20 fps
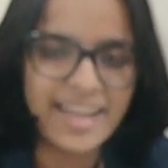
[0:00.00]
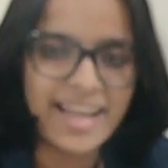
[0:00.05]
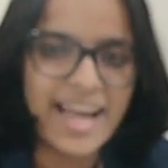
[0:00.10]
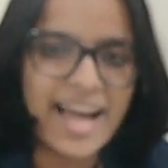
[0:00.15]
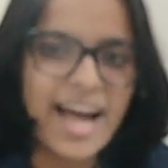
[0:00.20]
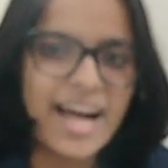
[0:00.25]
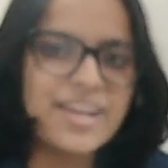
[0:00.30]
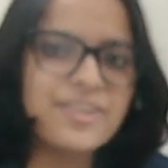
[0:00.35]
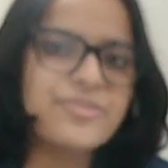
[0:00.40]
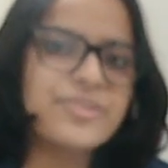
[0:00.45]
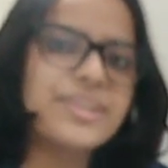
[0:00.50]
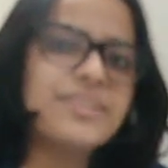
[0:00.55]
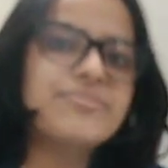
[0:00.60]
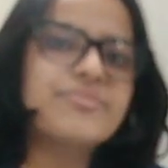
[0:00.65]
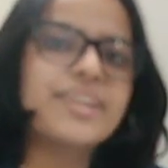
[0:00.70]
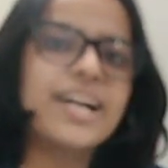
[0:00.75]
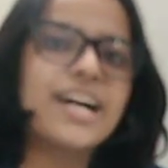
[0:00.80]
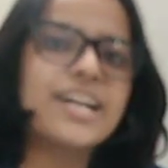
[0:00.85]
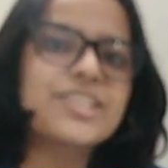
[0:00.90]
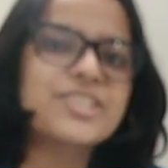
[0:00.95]
and
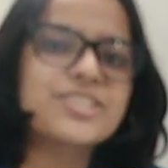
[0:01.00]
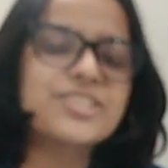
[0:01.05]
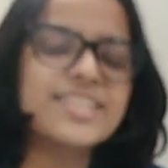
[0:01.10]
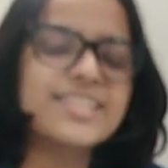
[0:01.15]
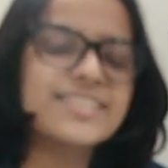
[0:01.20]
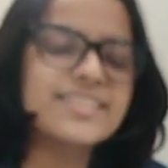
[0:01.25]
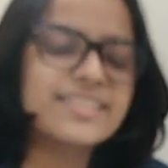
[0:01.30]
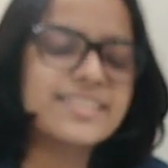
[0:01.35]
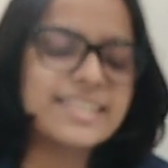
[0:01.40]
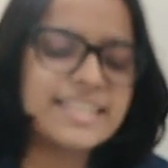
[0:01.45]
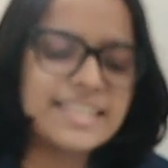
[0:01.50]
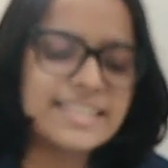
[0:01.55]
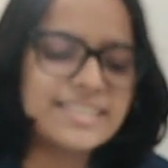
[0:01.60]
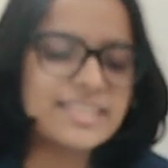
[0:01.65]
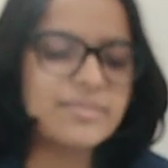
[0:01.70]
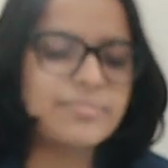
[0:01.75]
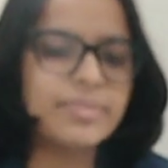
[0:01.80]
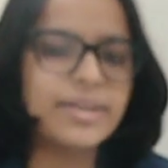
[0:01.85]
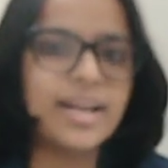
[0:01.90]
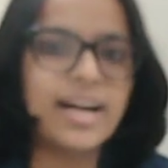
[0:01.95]
refraction is the reason
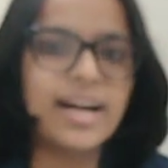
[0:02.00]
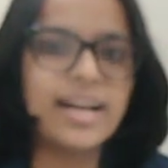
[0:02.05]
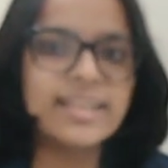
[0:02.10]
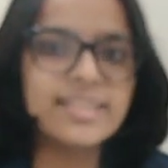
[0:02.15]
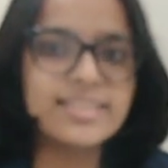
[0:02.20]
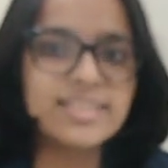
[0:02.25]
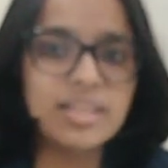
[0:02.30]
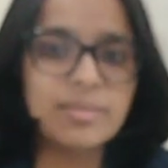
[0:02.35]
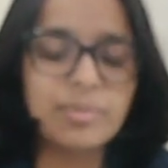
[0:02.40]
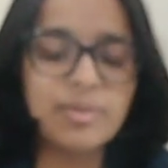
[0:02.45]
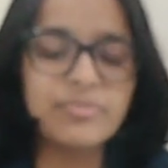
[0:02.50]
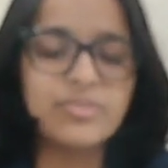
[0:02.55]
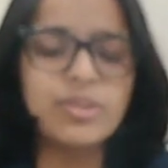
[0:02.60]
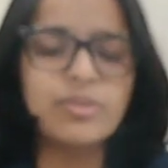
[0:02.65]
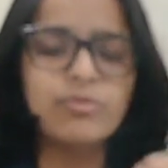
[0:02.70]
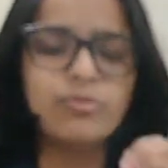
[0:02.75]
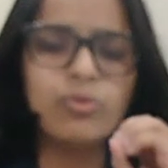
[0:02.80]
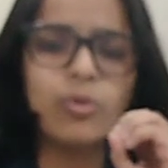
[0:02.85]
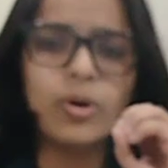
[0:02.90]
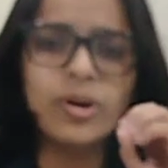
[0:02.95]
behind some of the
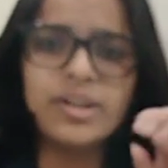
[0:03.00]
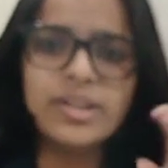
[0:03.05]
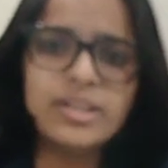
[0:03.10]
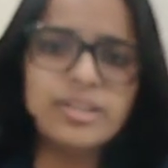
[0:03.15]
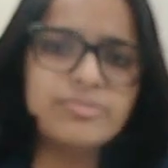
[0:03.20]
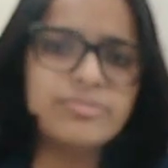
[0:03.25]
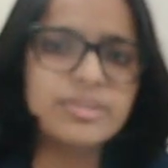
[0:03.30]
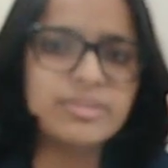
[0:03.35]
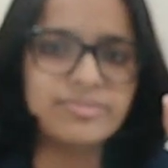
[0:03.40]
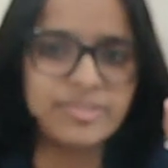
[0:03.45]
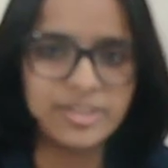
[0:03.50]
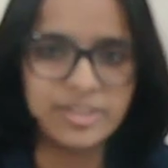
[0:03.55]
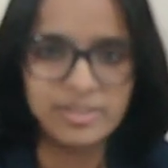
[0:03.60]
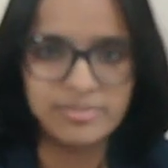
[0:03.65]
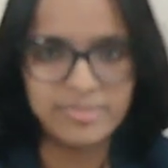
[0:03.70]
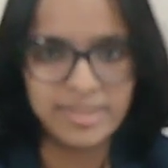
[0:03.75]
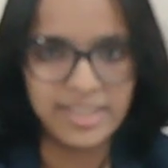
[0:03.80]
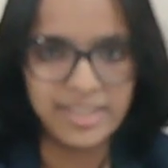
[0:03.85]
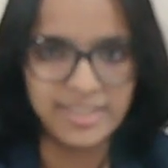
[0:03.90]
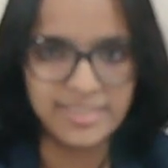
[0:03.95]
wonderful
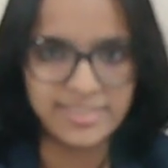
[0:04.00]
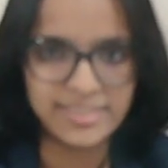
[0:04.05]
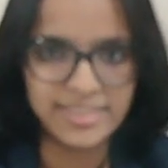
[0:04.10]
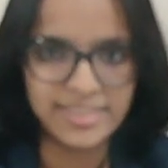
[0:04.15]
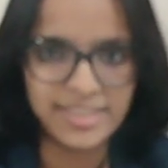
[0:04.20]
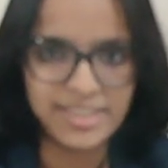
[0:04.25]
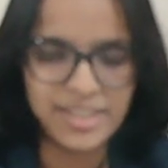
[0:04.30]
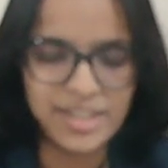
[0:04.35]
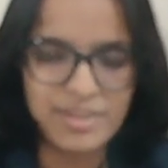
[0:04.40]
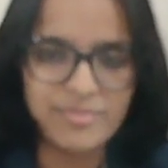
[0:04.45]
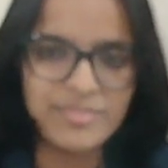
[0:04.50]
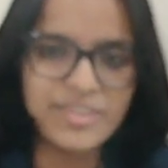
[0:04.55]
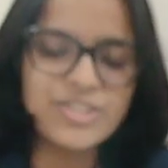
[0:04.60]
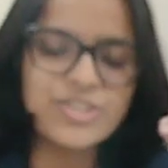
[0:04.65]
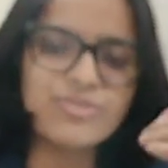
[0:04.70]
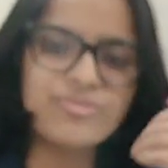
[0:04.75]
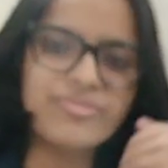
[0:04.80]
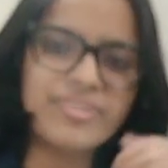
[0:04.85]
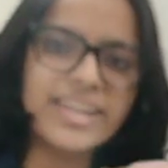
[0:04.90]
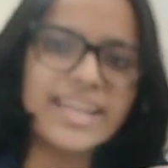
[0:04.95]
phenomena which
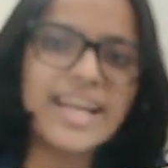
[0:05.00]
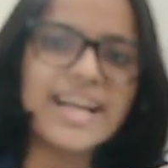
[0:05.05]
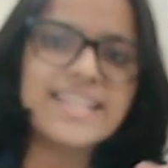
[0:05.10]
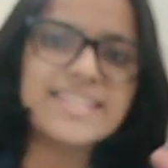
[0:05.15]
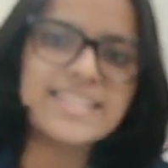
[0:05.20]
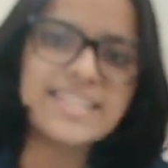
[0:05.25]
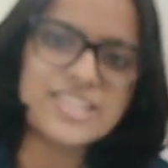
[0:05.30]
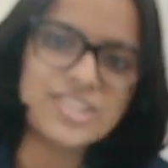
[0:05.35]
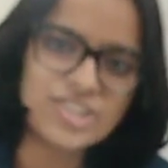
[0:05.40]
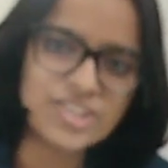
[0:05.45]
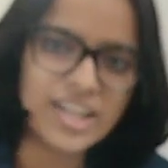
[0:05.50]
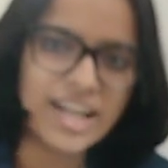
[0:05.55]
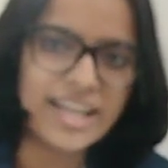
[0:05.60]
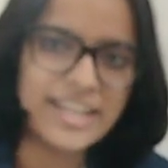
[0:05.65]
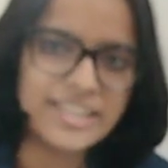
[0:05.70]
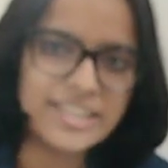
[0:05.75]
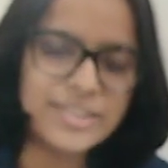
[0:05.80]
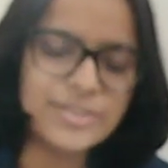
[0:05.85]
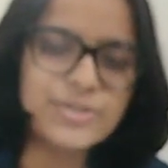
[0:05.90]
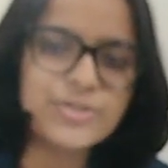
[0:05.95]
we as a child
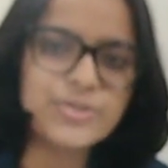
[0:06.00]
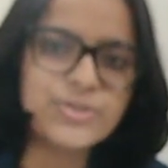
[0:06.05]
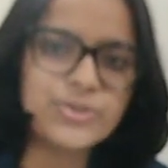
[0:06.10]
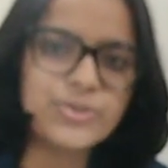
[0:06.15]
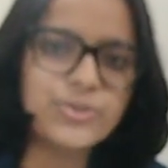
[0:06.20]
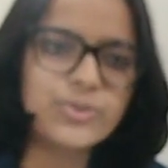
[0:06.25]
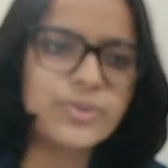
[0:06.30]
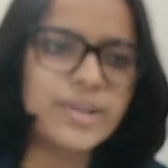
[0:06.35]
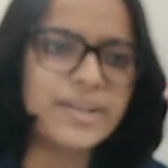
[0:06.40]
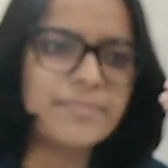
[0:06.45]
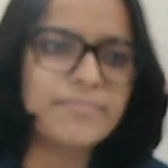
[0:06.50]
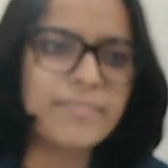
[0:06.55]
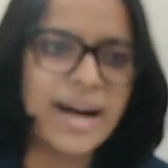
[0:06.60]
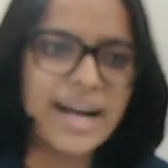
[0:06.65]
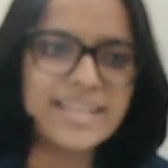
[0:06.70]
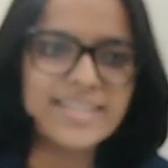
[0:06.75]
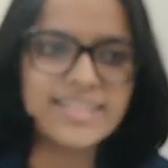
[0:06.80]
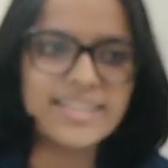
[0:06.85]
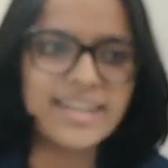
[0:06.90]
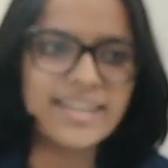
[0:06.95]
used to
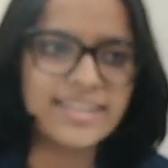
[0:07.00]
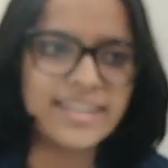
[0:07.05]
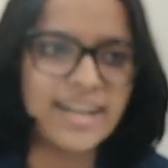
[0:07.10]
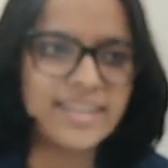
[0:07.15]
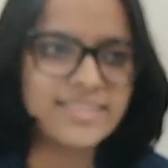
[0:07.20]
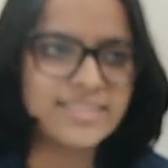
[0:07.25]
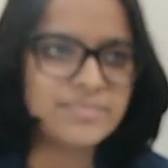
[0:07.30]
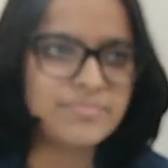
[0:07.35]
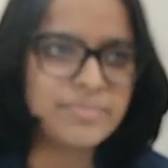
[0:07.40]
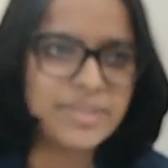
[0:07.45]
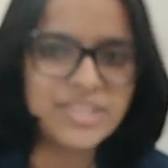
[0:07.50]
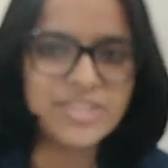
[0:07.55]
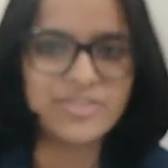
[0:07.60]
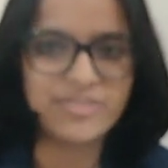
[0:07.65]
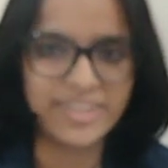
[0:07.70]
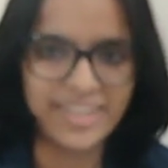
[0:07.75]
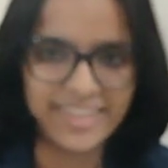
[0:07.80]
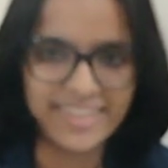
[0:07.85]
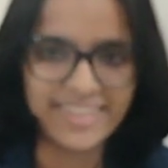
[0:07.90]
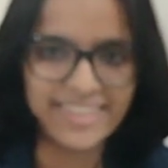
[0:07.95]
imagine it as a mystery.